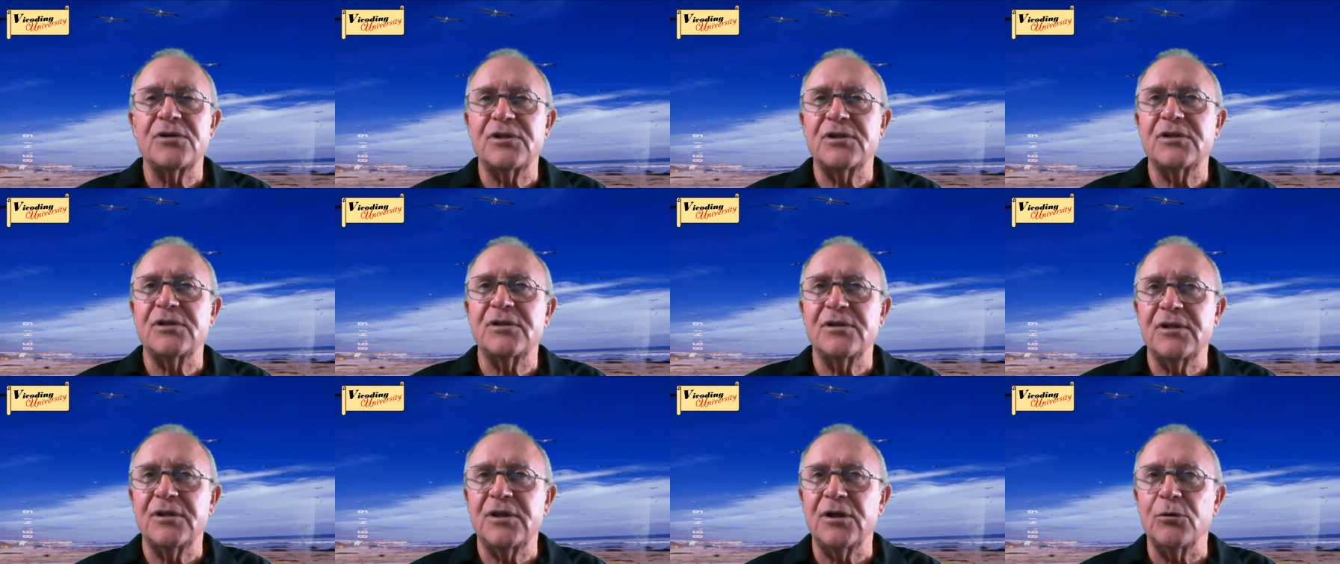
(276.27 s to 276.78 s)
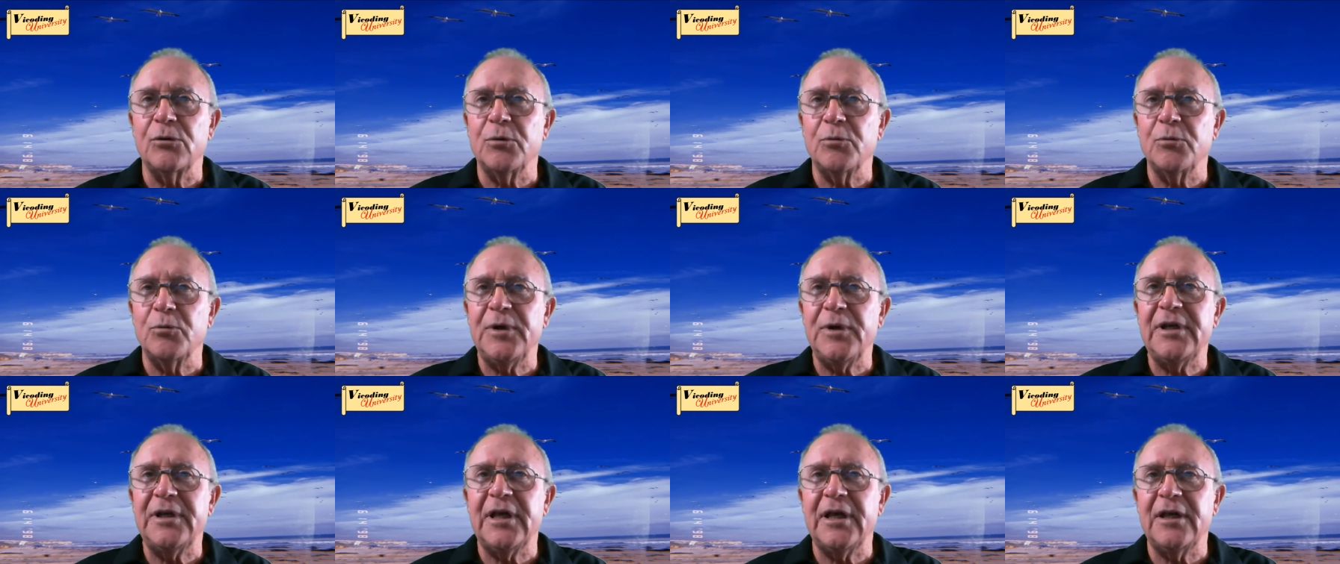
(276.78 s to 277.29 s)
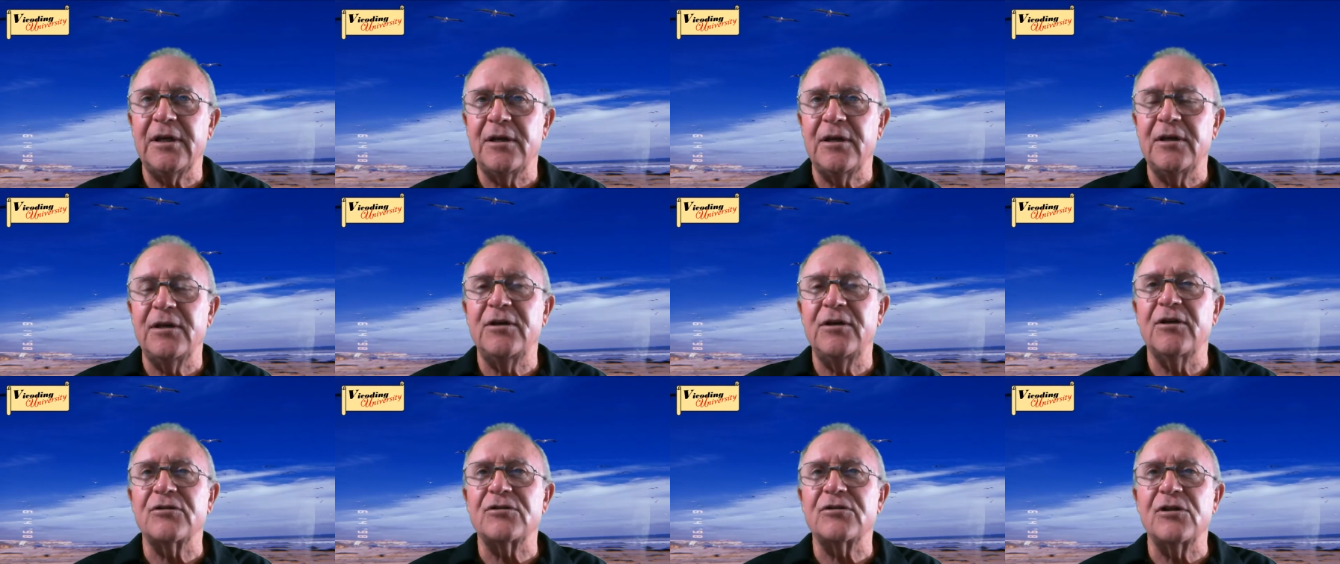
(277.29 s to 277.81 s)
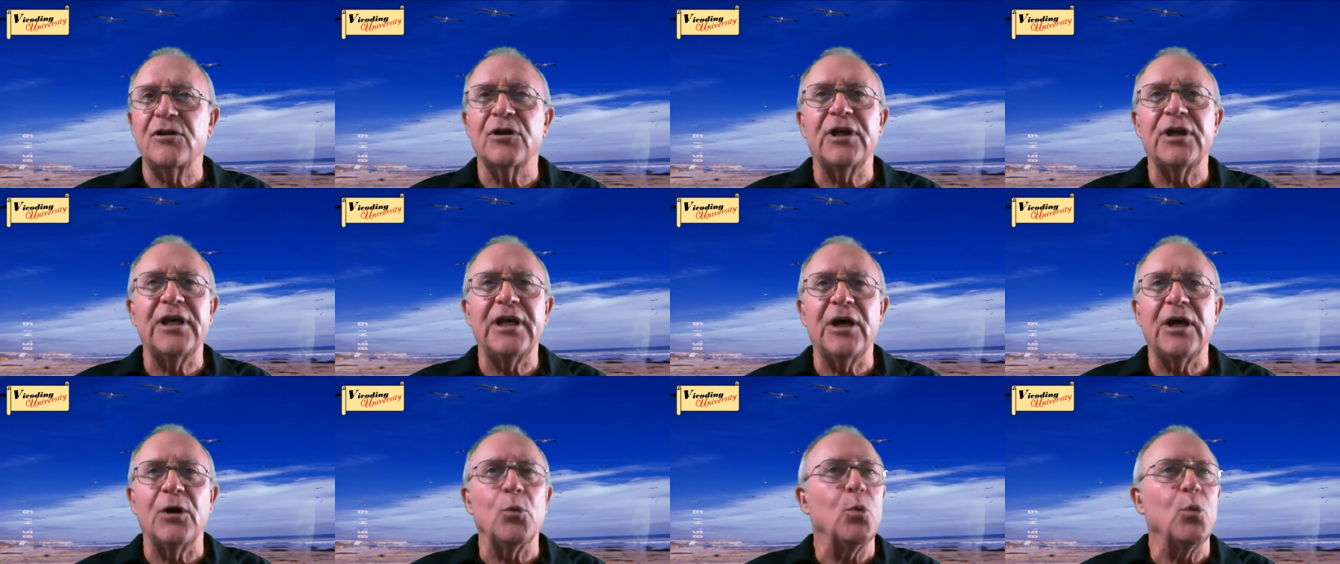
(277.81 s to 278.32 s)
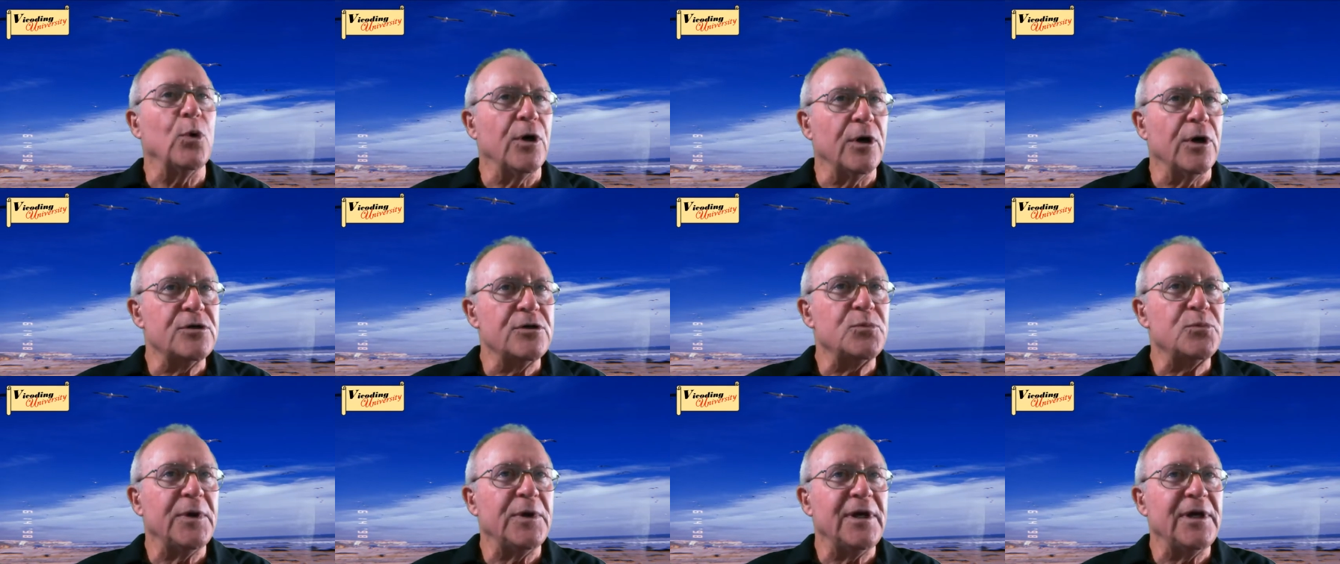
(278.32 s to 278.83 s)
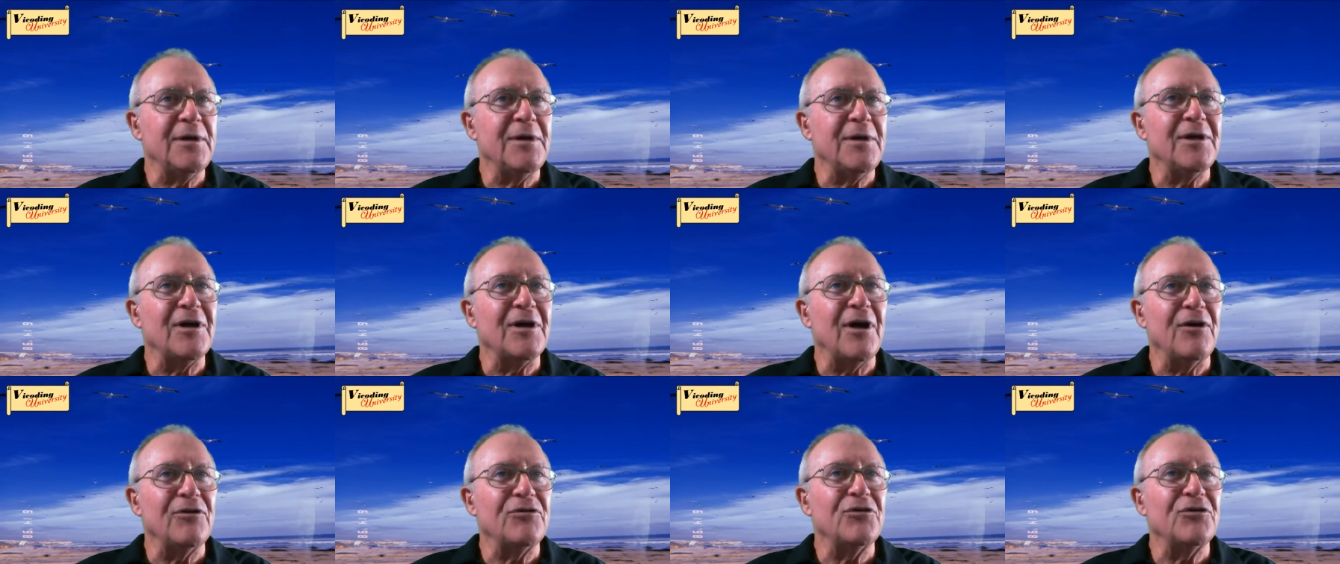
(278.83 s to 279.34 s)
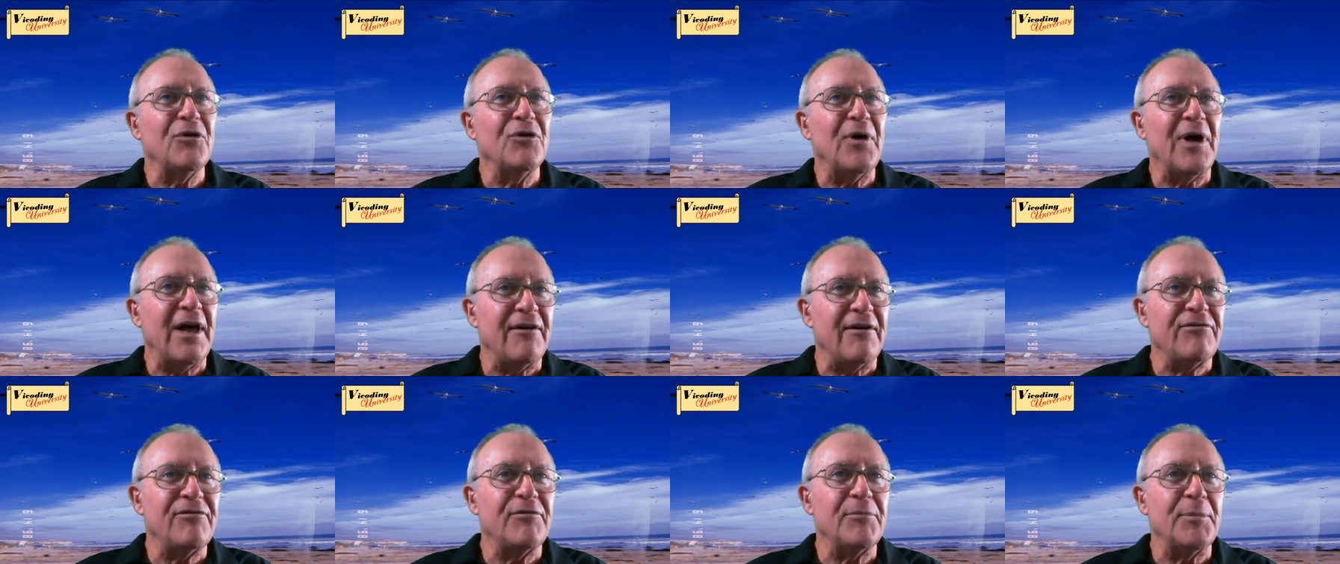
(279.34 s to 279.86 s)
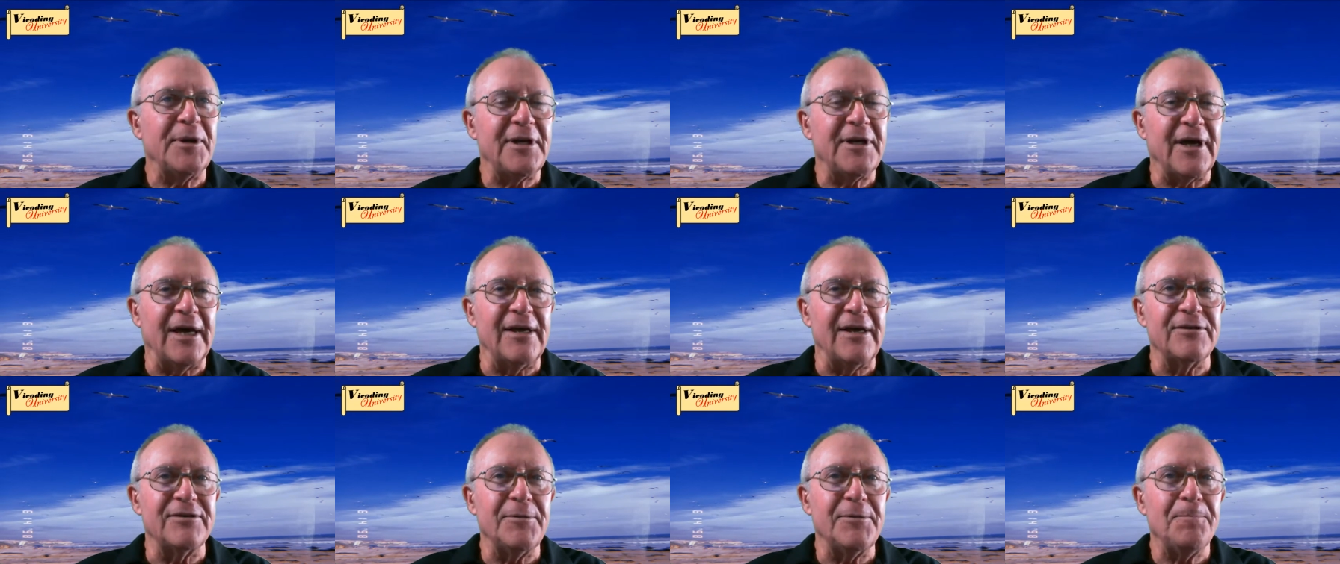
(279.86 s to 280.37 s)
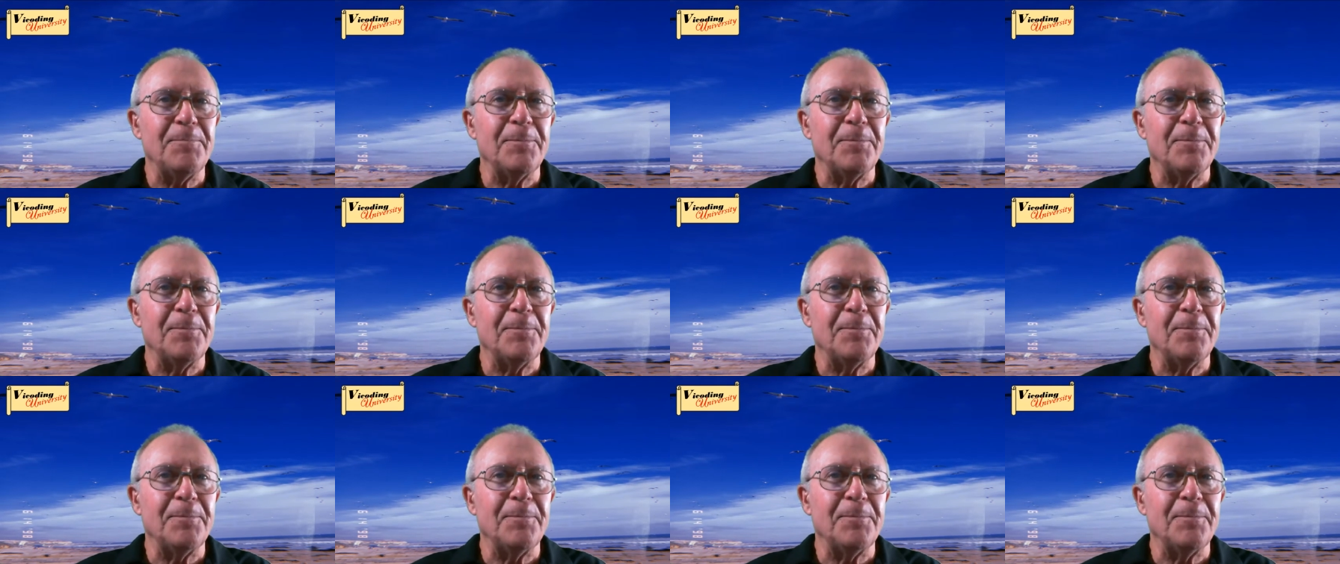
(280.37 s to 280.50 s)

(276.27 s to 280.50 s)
when we did just looking at words, we also alphabetize them,